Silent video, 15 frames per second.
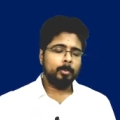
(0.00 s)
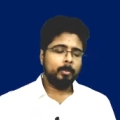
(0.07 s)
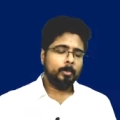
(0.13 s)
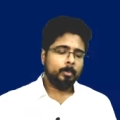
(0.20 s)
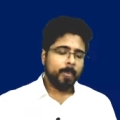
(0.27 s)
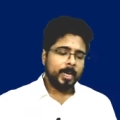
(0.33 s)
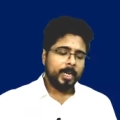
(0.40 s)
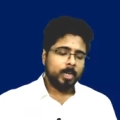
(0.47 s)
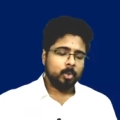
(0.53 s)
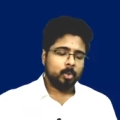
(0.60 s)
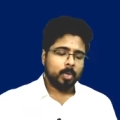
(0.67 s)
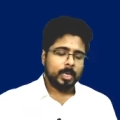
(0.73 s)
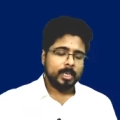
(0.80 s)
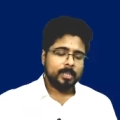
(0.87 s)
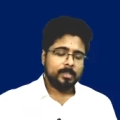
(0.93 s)

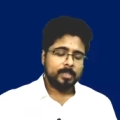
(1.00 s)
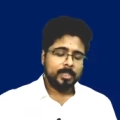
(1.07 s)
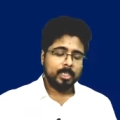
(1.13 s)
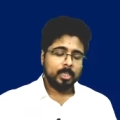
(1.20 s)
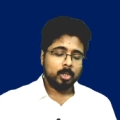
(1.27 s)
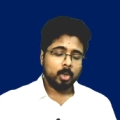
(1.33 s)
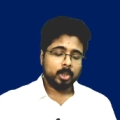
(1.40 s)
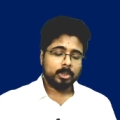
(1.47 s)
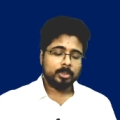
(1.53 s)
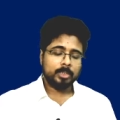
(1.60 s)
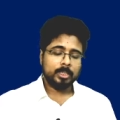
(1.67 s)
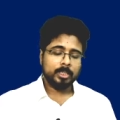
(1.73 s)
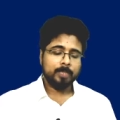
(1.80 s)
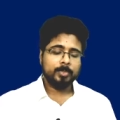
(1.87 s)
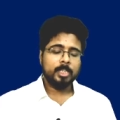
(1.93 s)
Bayannur, a city in North
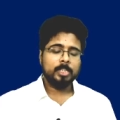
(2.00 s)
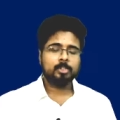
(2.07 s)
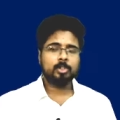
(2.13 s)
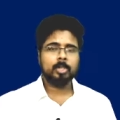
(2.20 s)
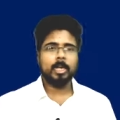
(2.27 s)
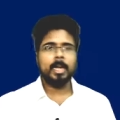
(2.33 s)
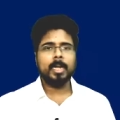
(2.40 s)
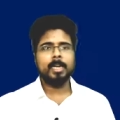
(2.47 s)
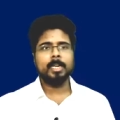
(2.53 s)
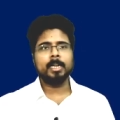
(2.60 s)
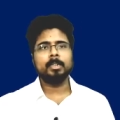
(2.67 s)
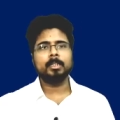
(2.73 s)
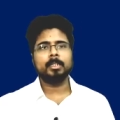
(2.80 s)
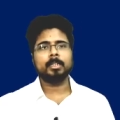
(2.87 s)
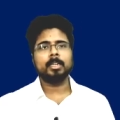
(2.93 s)
China, is on high
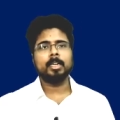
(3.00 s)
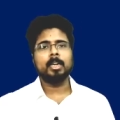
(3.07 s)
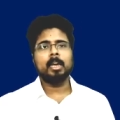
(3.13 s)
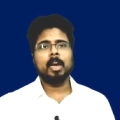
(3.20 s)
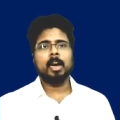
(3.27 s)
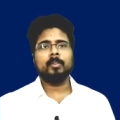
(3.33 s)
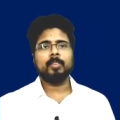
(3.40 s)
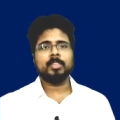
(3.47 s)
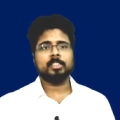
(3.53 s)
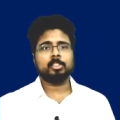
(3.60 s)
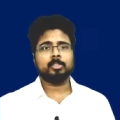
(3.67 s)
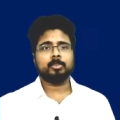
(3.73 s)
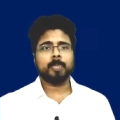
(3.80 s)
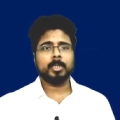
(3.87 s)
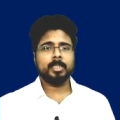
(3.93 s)
alert after a
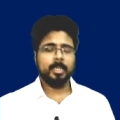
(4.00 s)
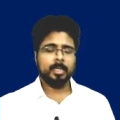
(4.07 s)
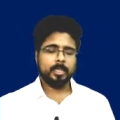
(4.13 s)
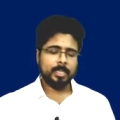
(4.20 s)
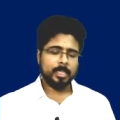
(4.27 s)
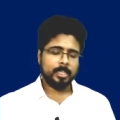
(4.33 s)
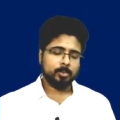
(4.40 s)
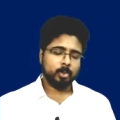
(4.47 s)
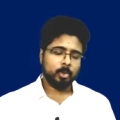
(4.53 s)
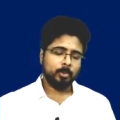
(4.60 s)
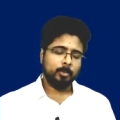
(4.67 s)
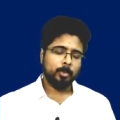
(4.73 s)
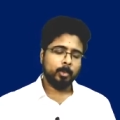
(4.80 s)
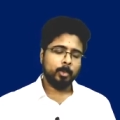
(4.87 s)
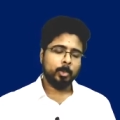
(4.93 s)
suspected case
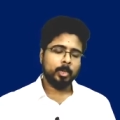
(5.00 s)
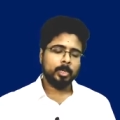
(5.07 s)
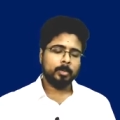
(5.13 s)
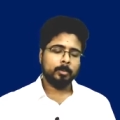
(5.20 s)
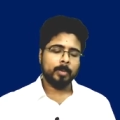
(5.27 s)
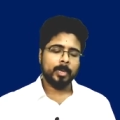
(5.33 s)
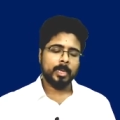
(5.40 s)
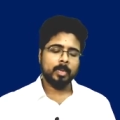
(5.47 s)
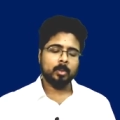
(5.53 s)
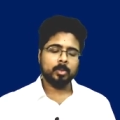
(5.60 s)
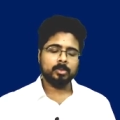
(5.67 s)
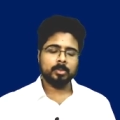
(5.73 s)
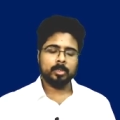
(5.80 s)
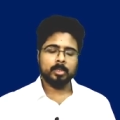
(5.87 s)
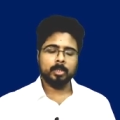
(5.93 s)
of bubonic plague
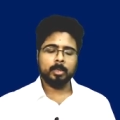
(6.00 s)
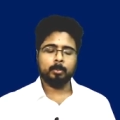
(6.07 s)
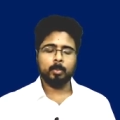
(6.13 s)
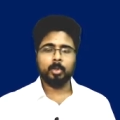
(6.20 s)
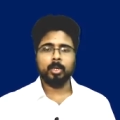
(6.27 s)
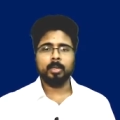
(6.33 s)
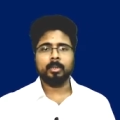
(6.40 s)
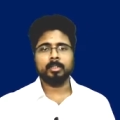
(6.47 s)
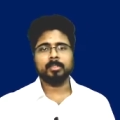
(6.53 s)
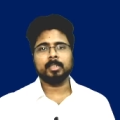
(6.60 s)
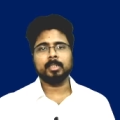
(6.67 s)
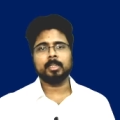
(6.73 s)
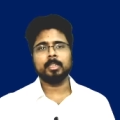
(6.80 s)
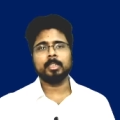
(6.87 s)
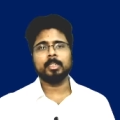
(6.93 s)
was reported
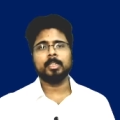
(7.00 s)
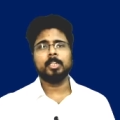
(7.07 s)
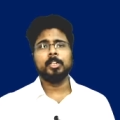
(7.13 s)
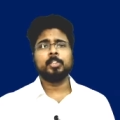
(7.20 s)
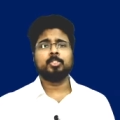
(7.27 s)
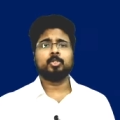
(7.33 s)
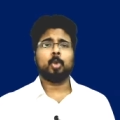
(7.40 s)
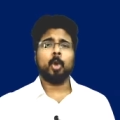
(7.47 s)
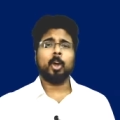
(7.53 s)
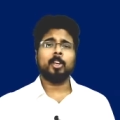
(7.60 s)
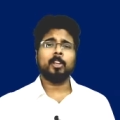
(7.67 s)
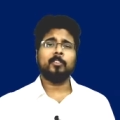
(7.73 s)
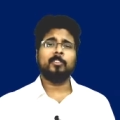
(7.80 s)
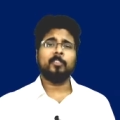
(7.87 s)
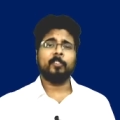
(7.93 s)
recently. So, lot
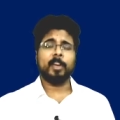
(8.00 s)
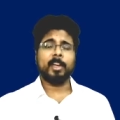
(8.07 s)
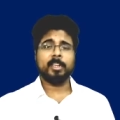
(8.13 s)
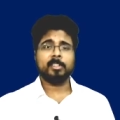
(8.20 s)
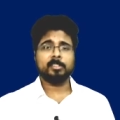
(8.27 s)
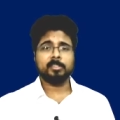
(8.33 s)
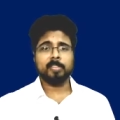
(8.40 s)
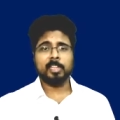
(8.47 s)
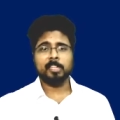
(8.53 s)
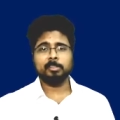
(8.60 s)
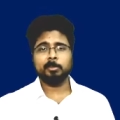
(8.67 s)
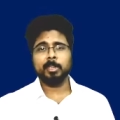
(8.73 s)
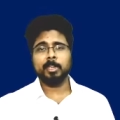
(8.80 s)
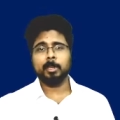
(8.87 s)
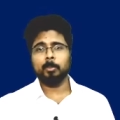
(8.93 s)
of viruses has
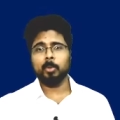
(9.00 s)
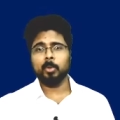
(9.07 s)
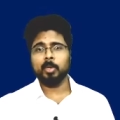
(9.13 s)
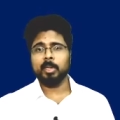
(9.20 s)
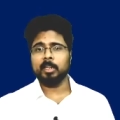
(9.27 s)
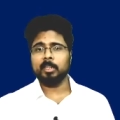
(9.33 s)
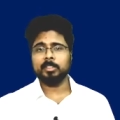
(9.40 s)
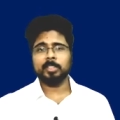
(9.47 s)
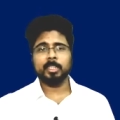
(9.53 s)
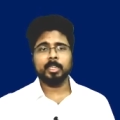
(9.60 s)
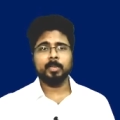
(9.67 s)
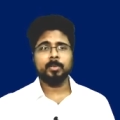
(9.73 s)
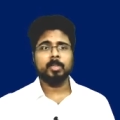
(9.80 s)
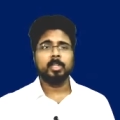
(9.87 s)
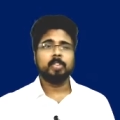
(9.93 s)
been reported in
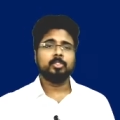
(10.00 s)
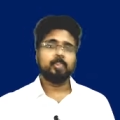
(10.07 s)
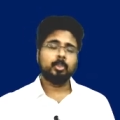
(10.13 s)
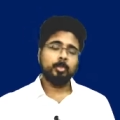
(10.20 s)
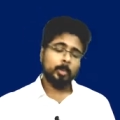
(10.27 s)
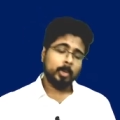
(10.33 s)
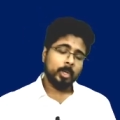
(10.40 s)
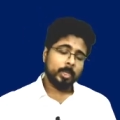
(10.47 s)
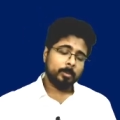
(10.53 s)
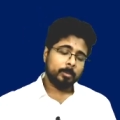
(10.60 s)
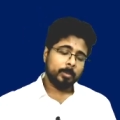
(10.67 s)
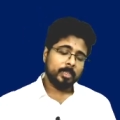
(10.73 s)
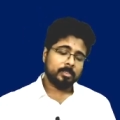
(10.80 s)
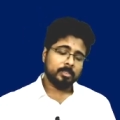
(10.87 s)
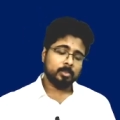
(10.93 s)
China. So, bubonic
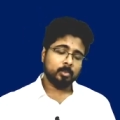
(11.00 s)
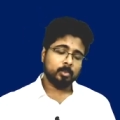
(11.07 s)
is,